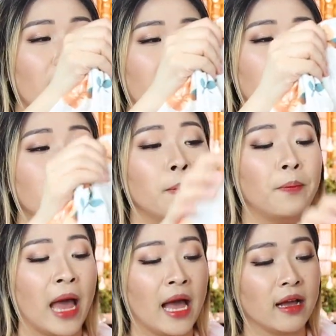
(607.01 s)
In the
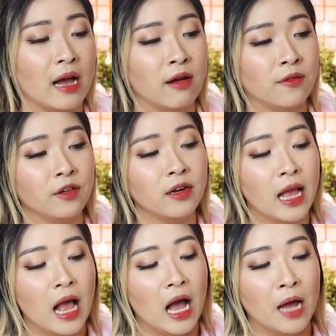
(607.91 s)
back, however,
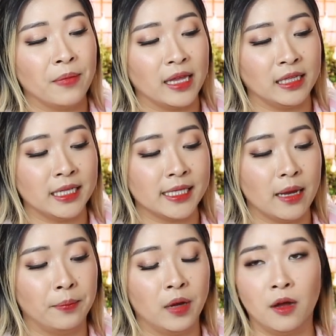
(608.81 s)
at least
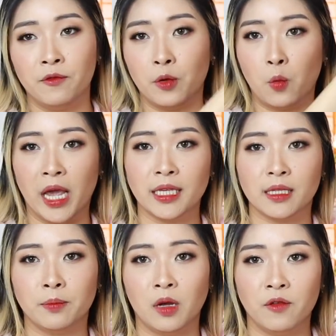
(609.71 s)
above the waist,
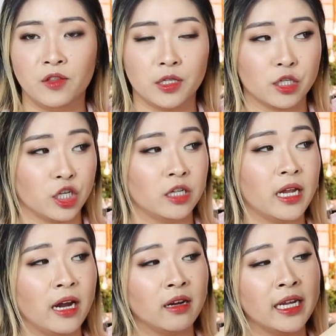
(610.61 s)
above the skirt
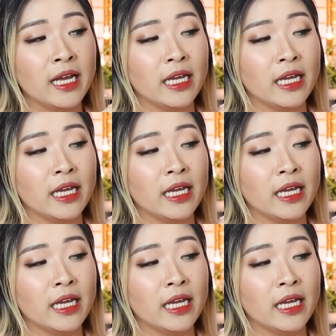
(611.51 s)
area,